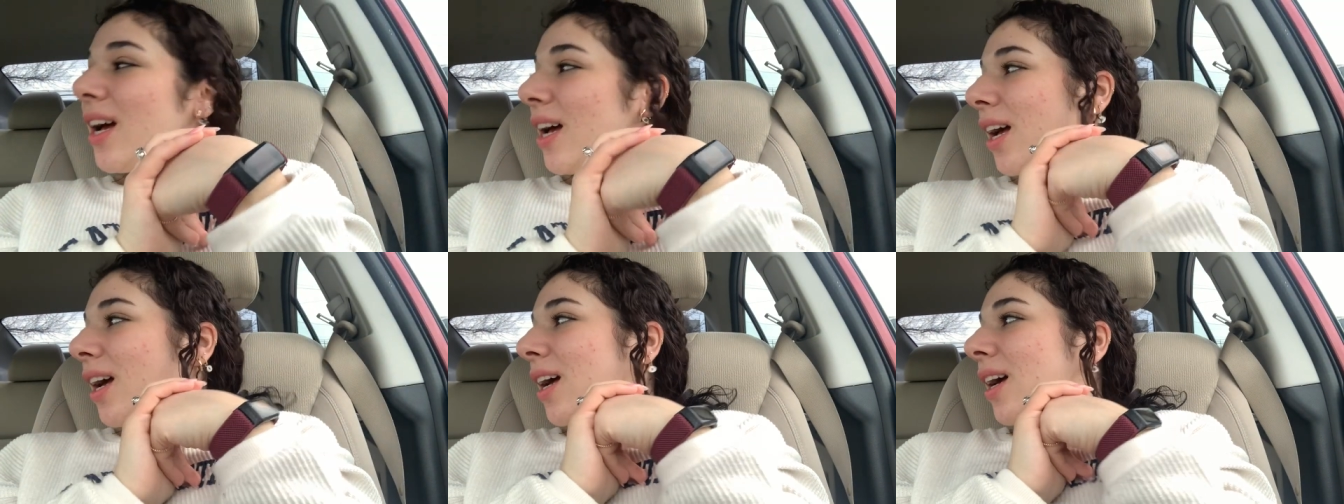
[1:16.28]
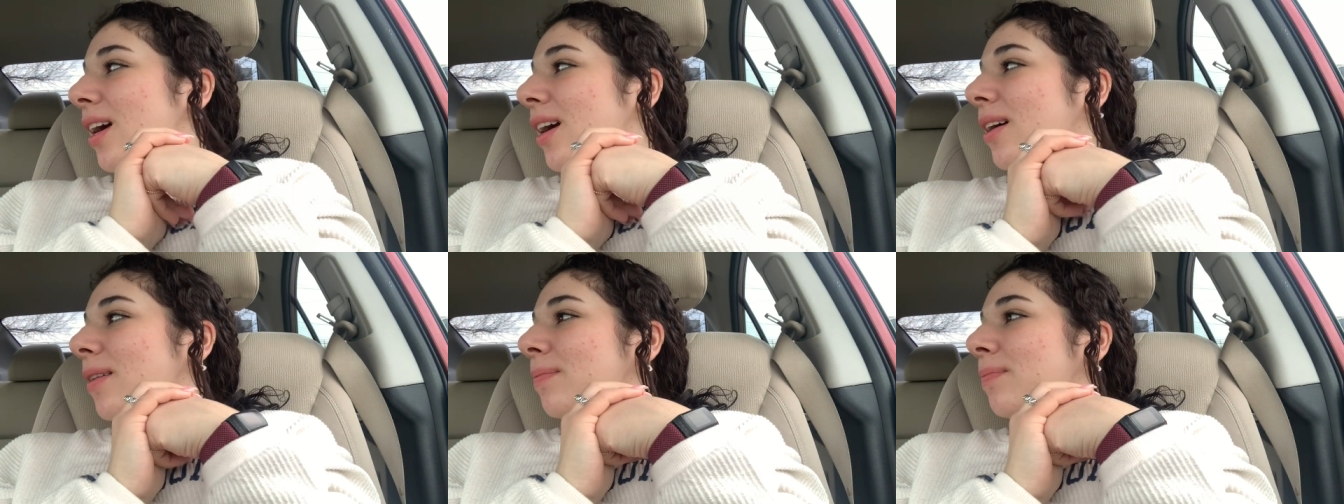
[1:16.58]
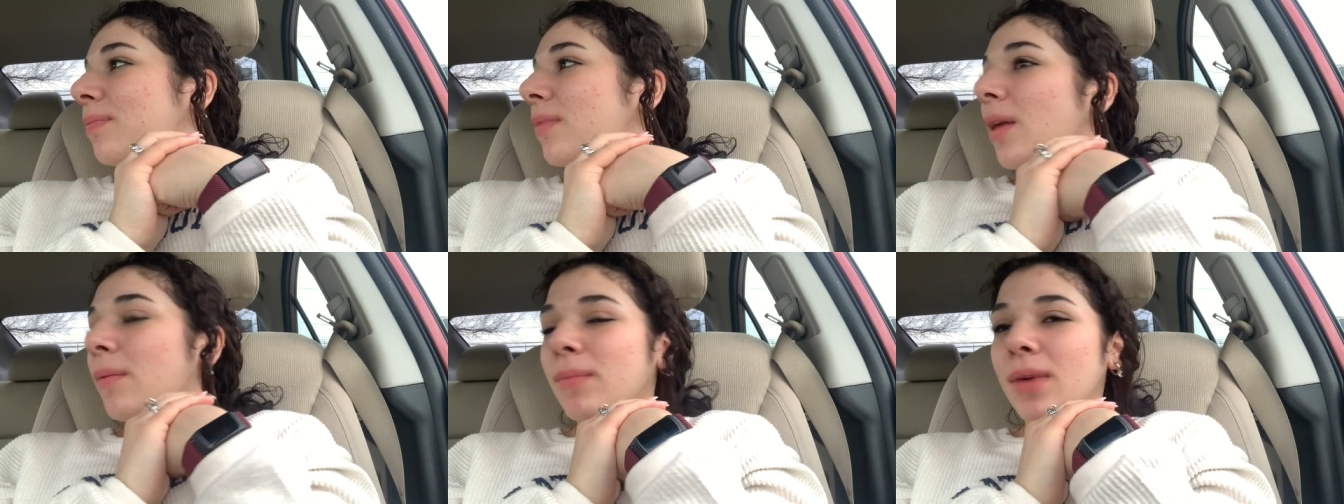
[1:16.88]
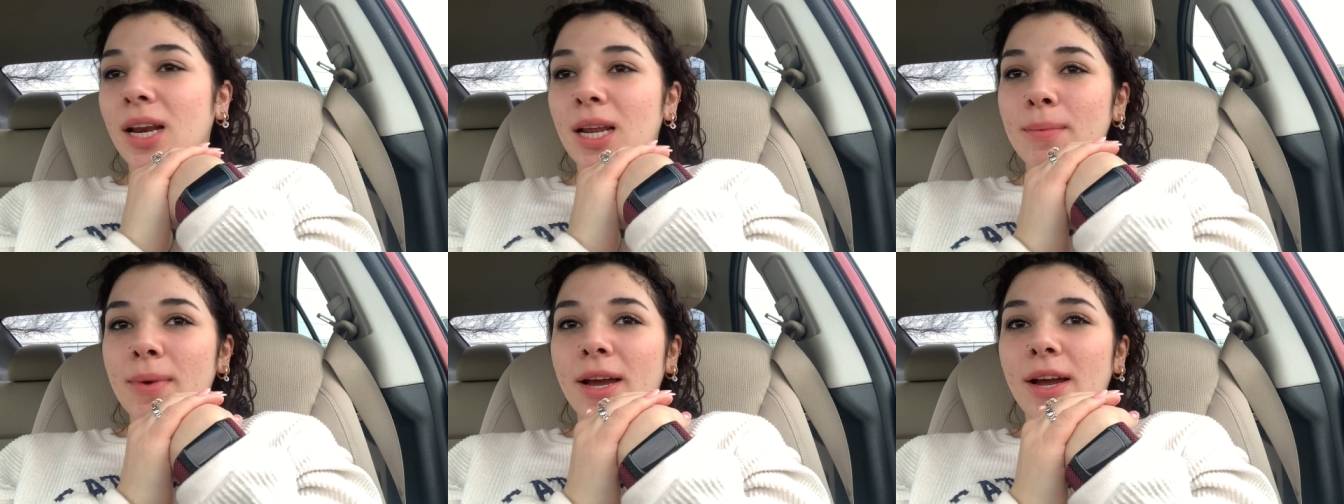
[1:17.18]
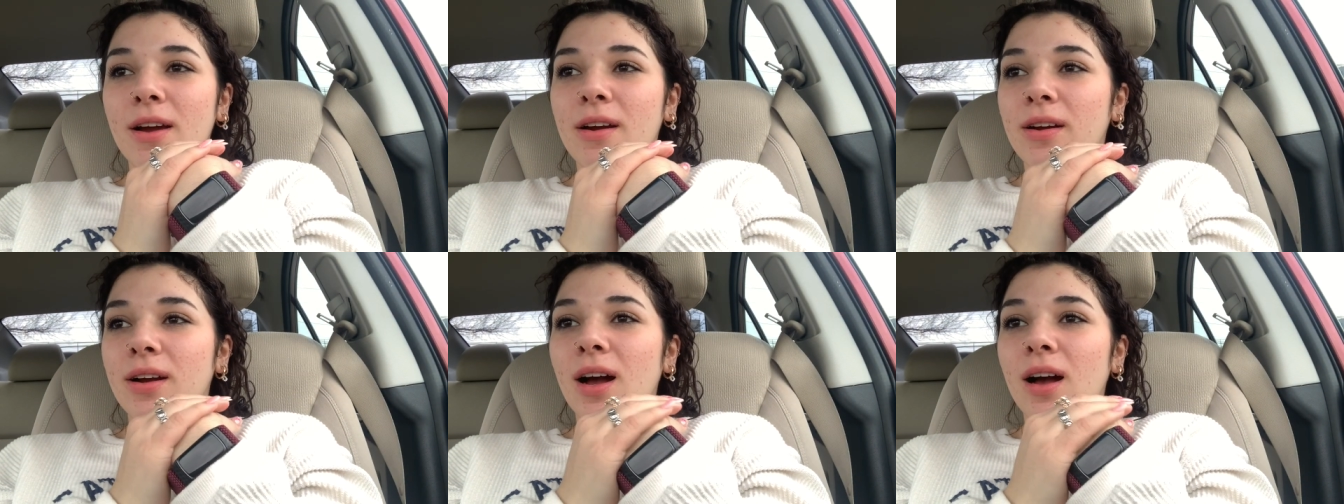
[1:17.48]
Um, I'm getting my
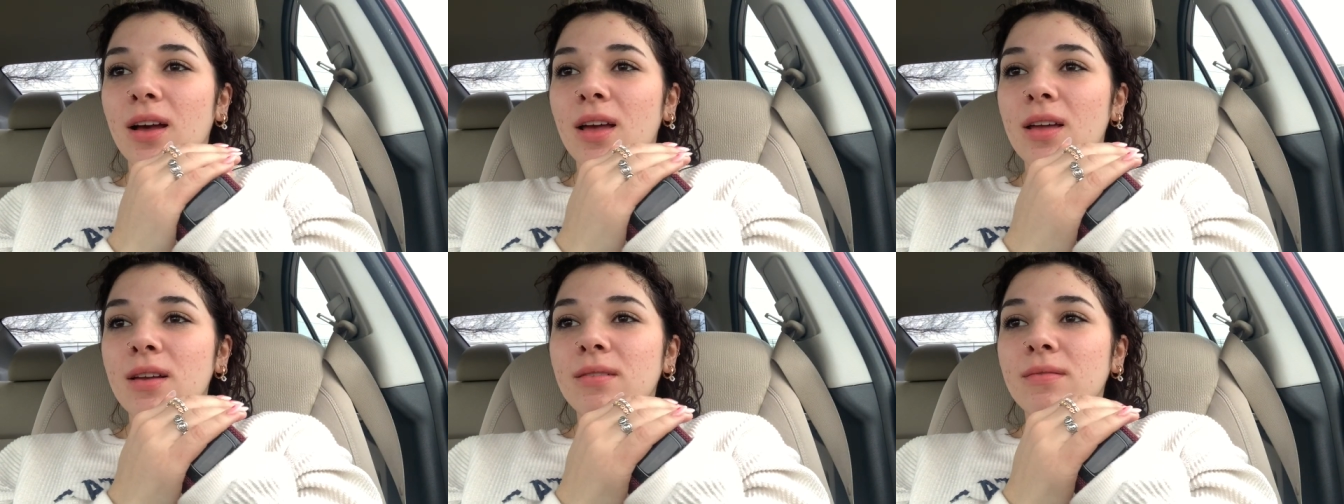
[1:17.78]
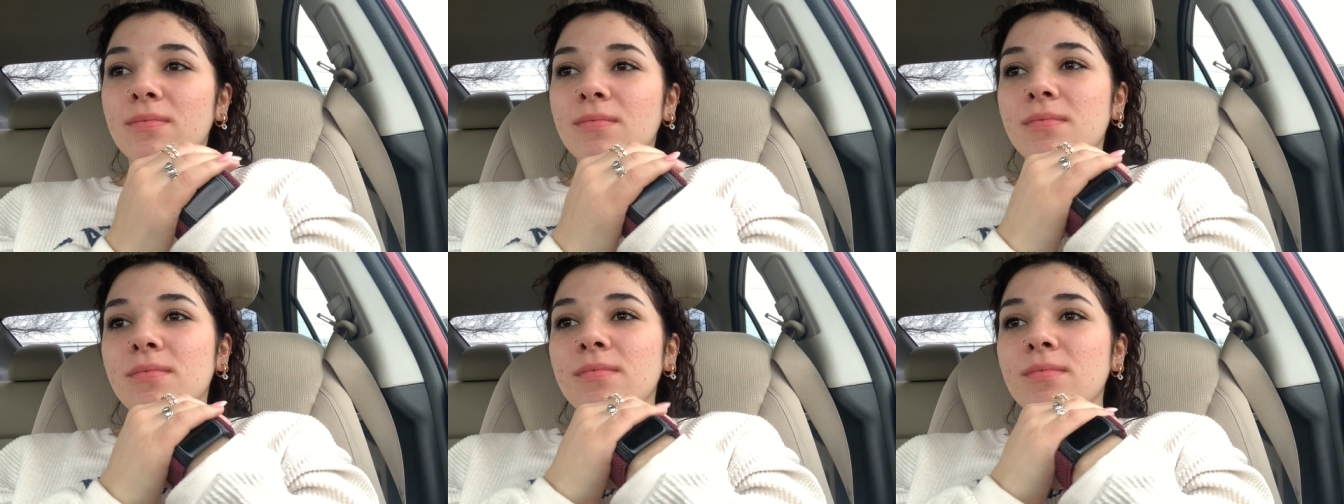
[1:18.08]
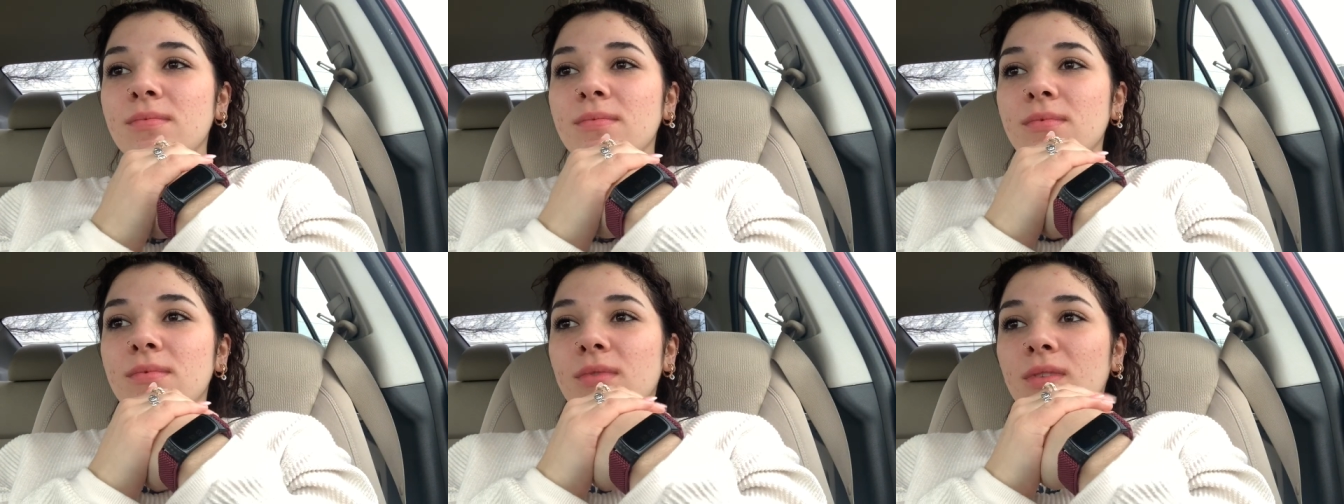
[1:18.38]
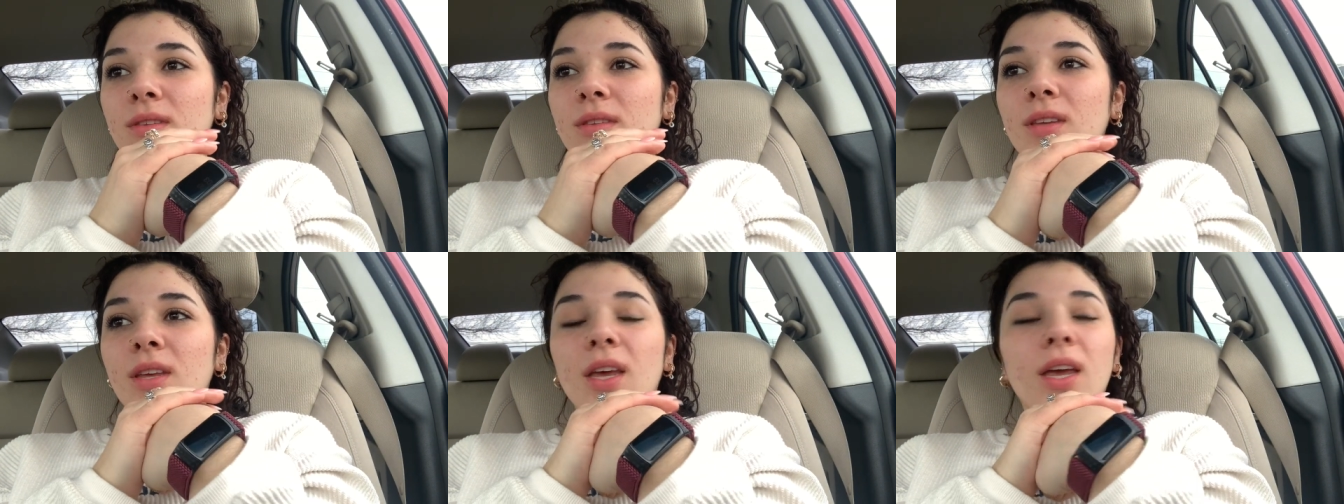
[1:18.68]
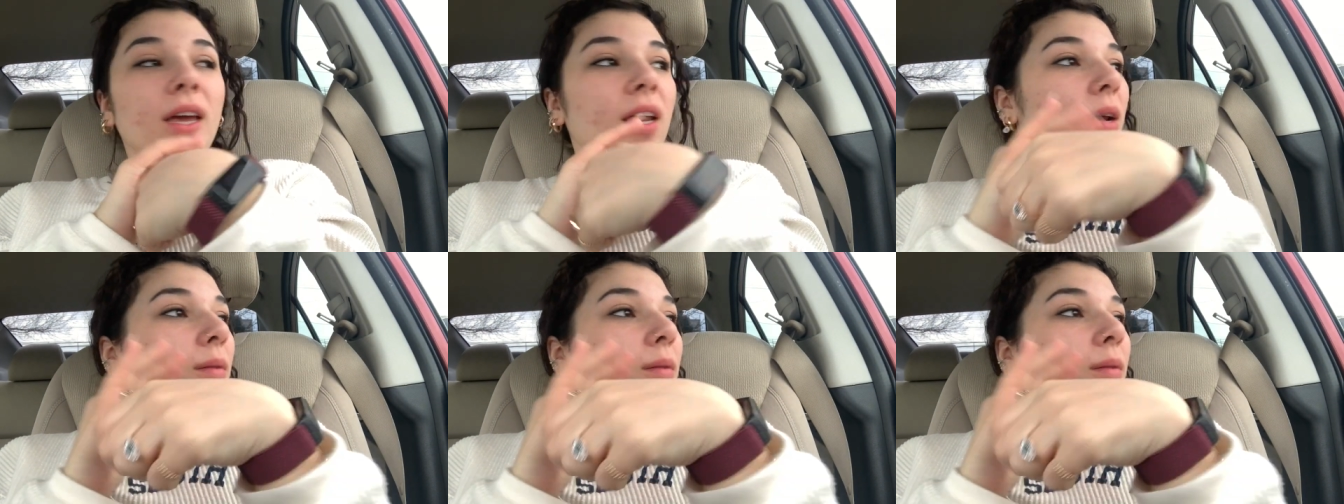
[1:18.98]
hair cut. And